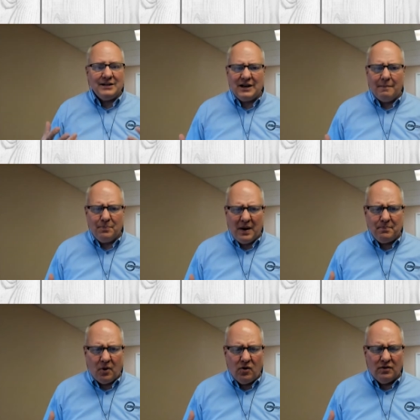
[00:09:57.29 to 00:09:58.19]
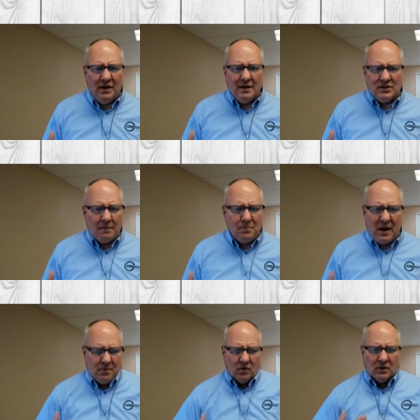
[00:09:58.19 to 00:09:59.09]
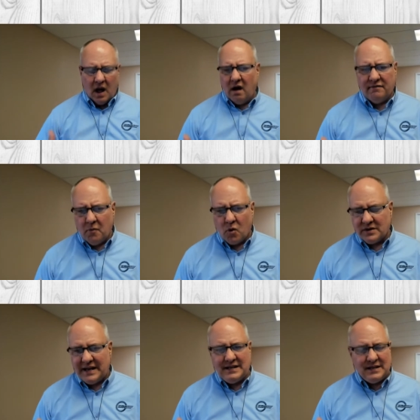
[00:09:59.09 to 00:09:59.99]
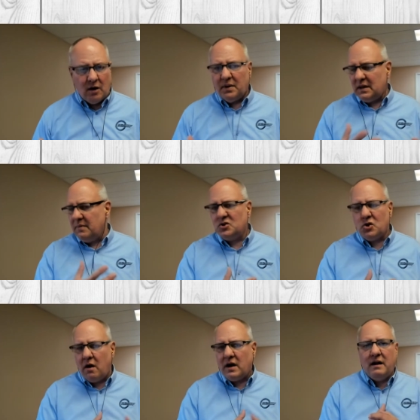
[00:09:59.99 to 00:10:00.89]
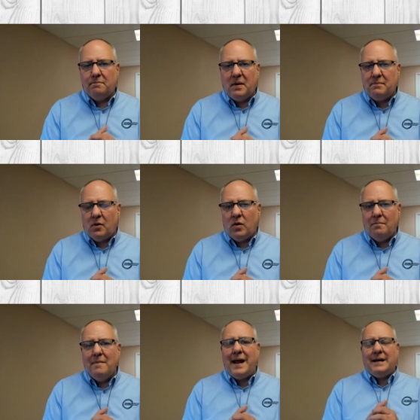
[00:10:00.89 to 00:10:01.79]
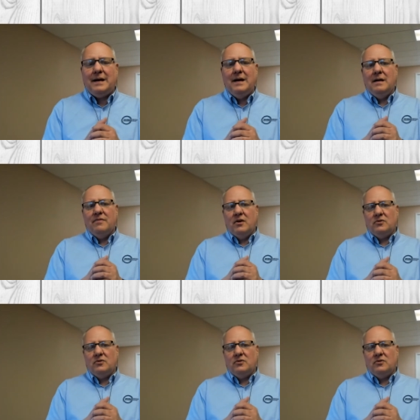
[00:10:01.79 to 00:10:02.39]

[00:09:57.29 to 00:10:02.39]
some people love more detail, but the majority of people will make their